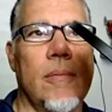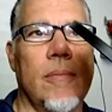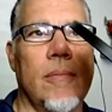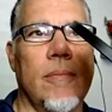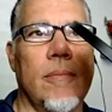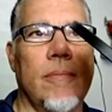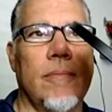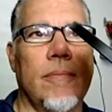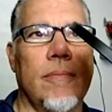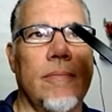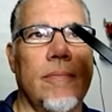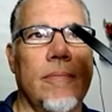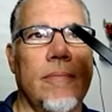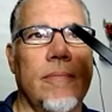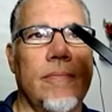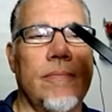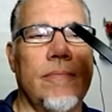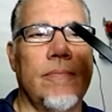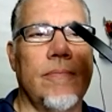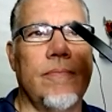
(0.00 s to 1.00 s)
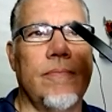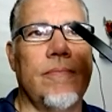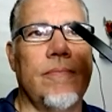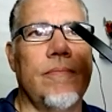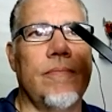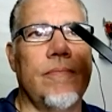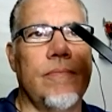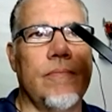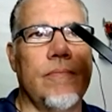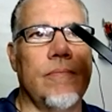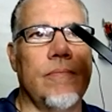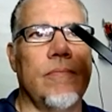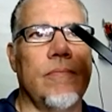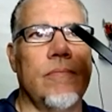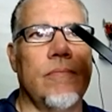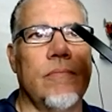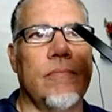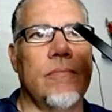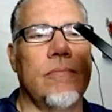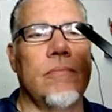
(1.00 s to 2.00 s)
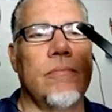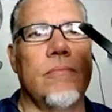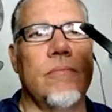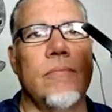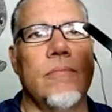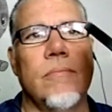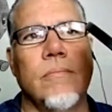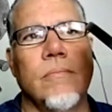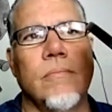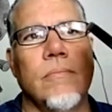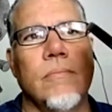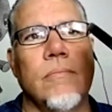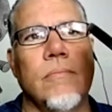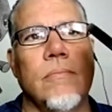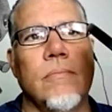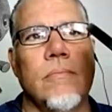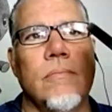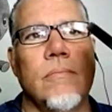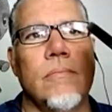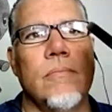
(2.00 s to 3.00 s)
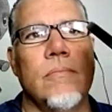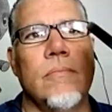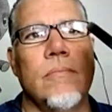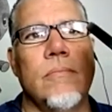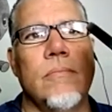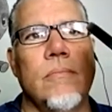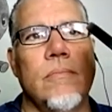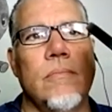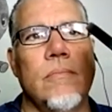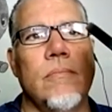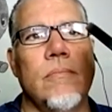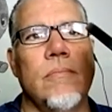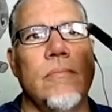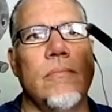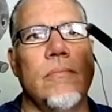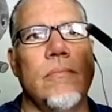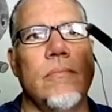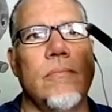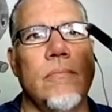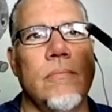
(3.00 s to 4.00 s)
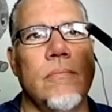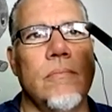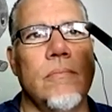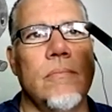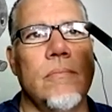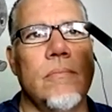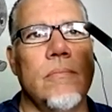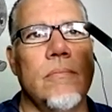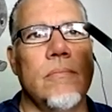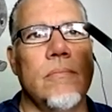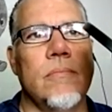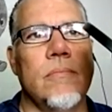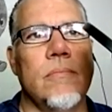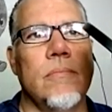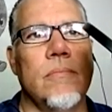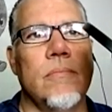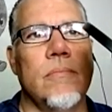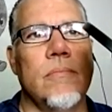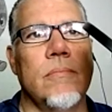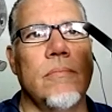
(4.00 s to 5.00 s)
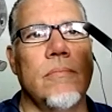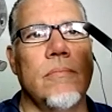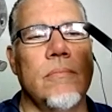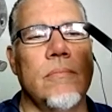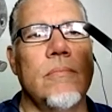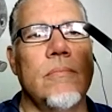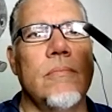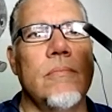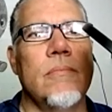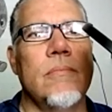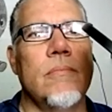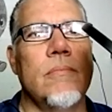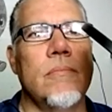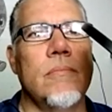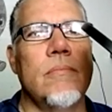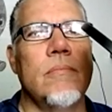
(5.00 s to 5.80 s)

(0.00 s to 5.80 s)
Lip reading: [no speech]